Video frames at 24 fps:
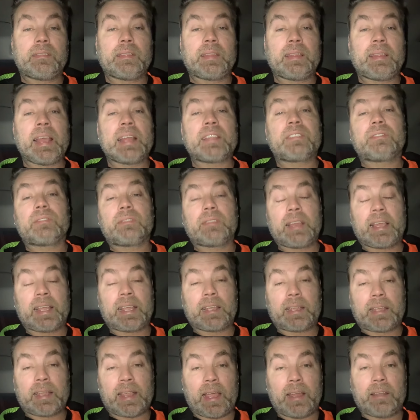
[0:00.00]
That's, like,
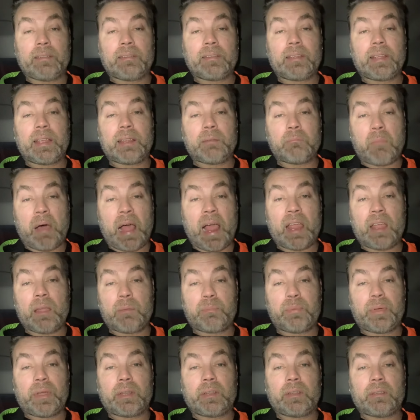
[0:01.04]
again, in my
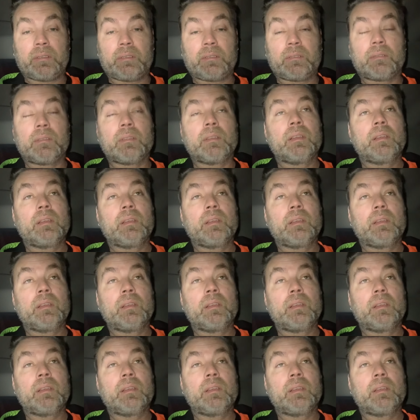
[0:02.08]
opinion,